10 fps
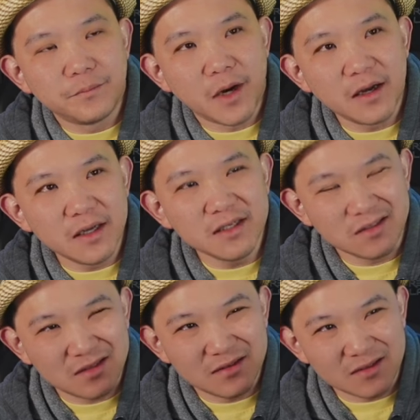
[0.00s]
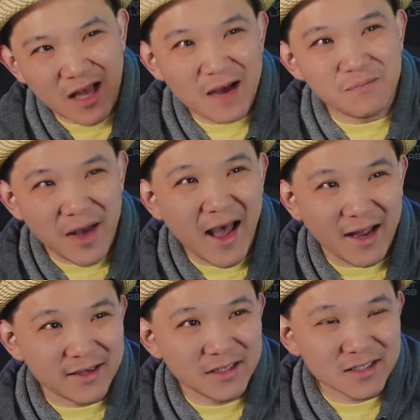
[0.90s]
But it's not
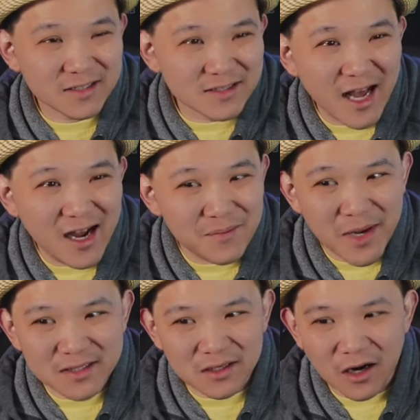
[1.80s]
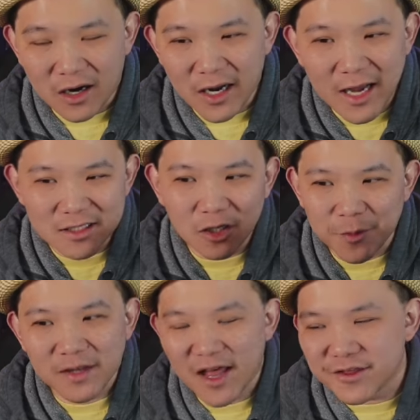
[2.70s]
bad. It's not a bad cigar. It has a little
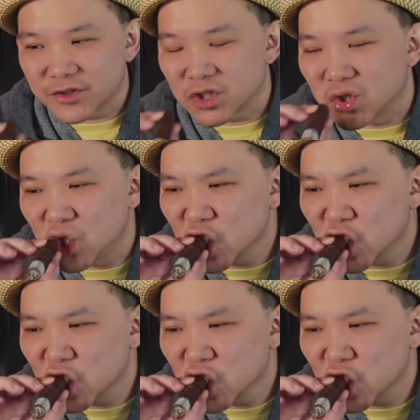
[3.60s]
bit of leather too.